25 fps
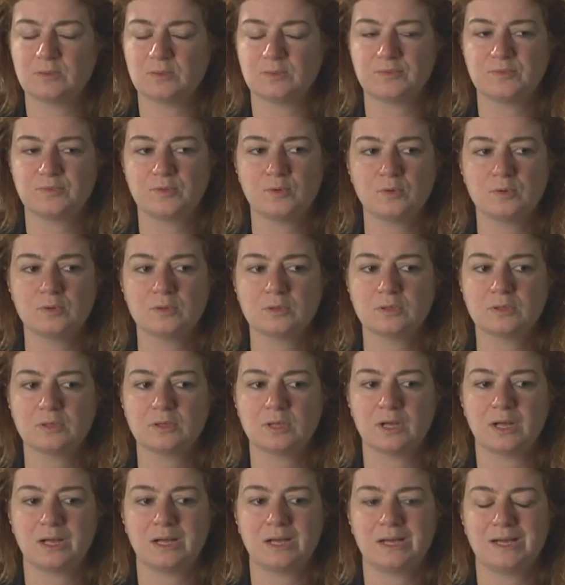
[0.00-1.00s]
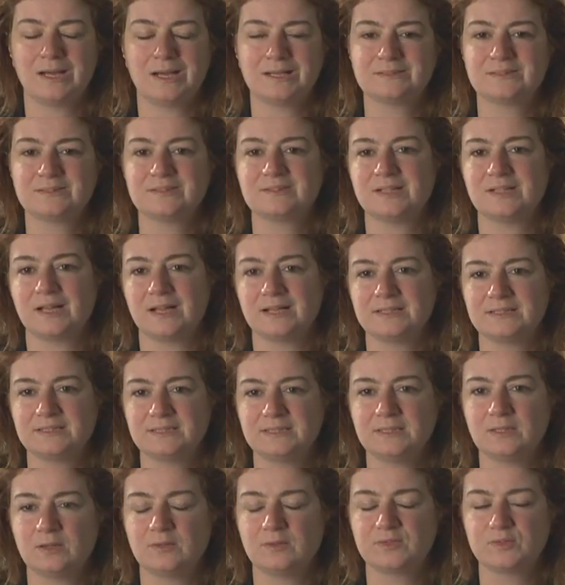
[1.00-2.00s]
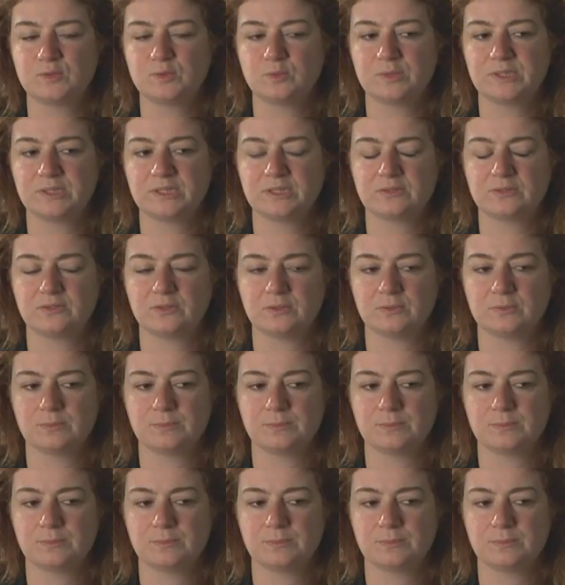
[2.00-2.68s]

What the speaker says: or 4, I had this idea of doing a